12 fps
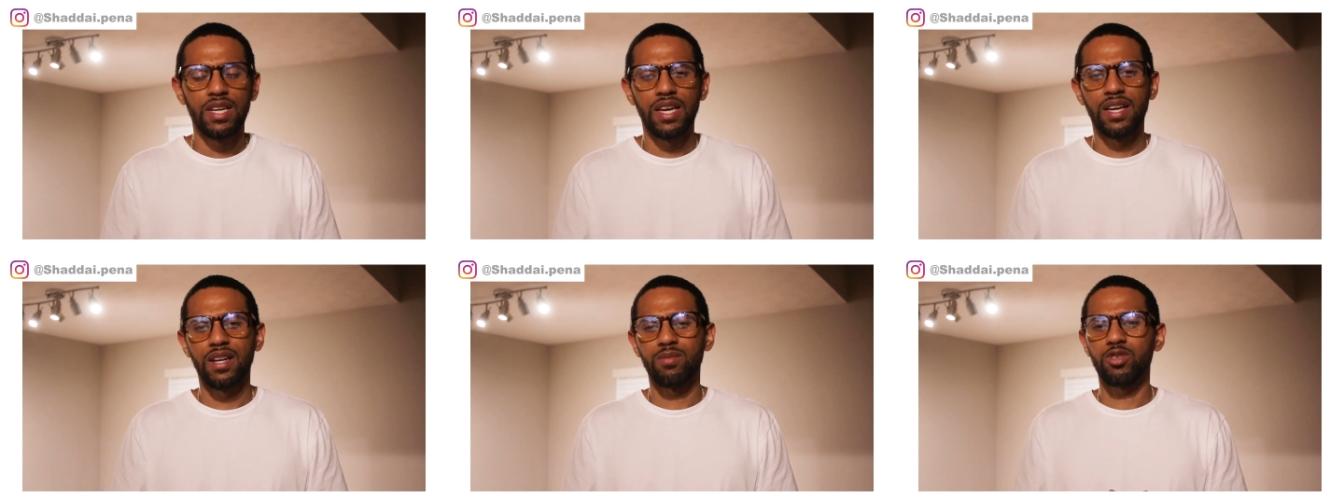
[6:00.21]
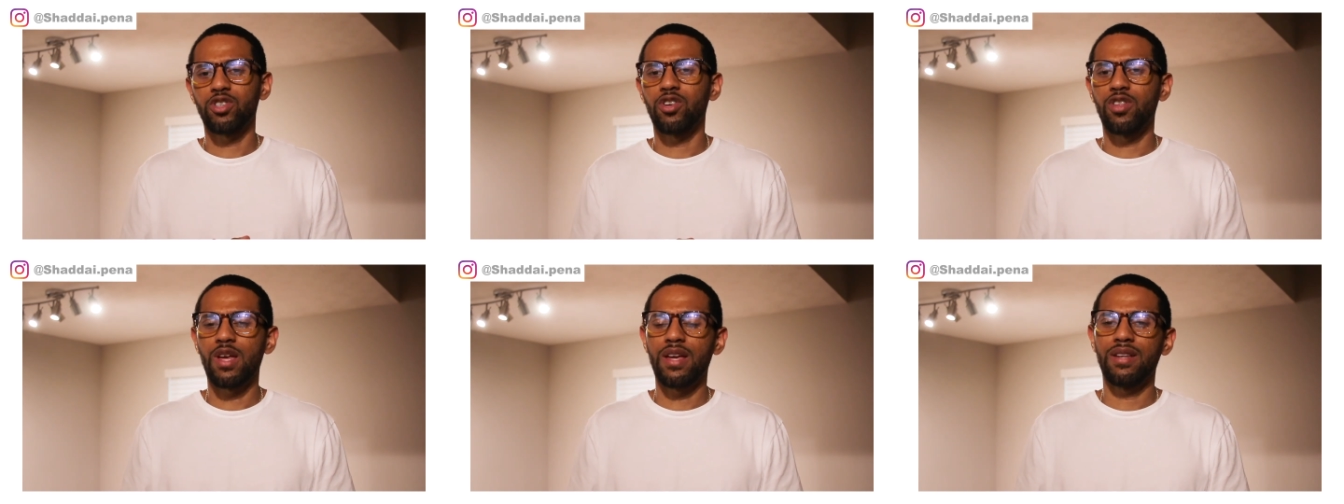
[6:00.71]
and I'm sure
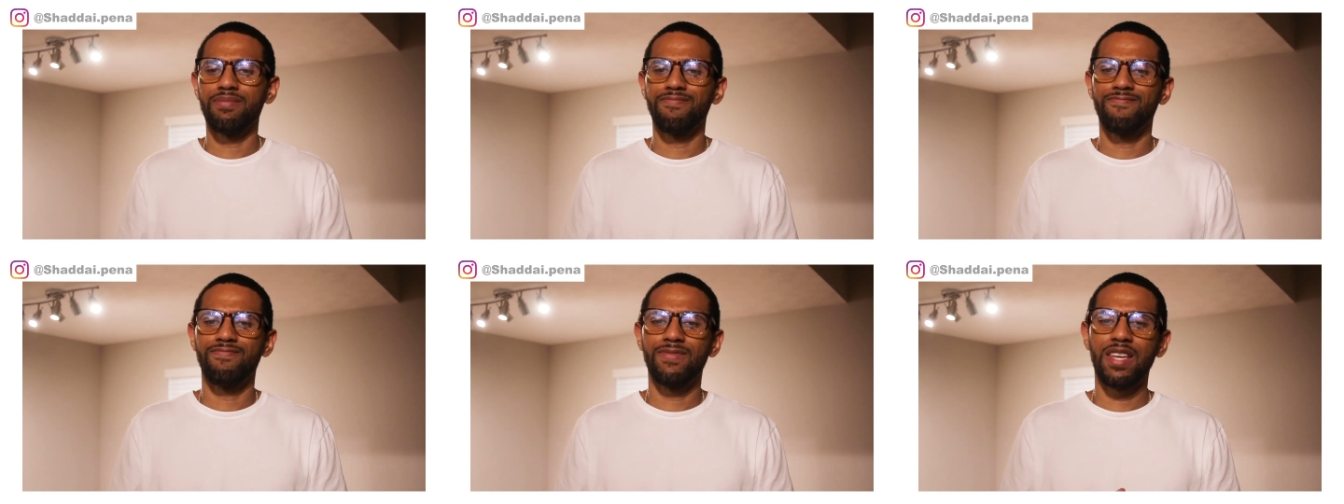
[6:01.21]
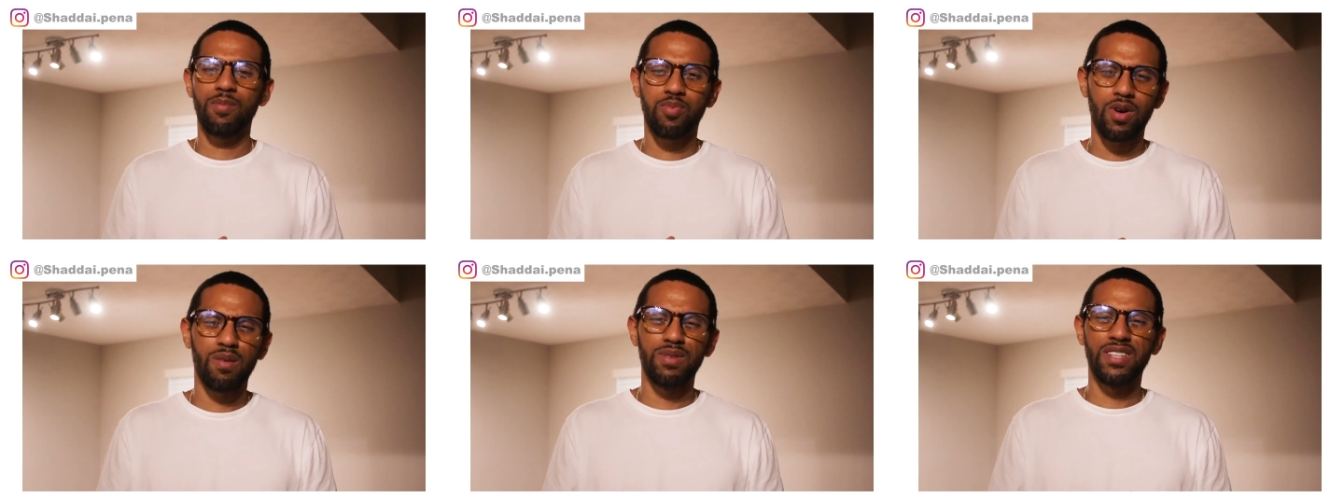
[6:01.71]
that they're
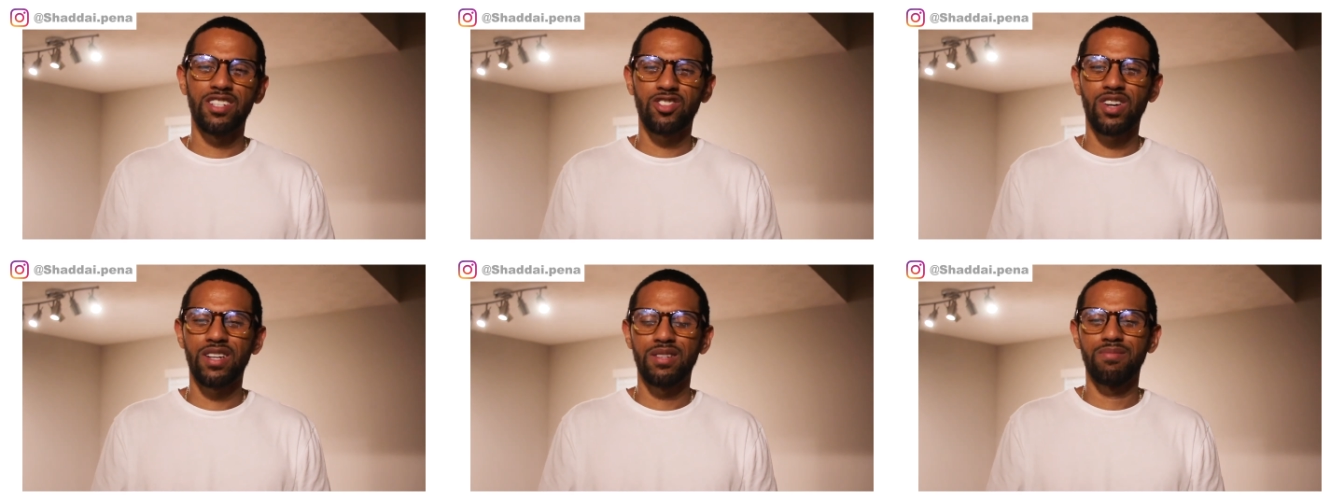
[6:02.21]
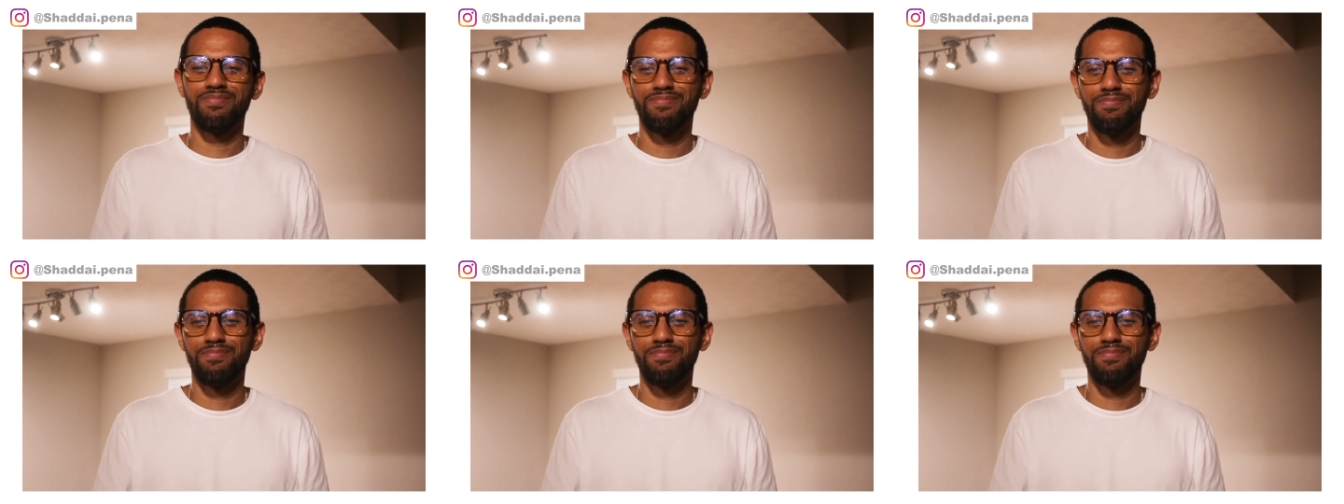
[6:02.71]
probably going to try to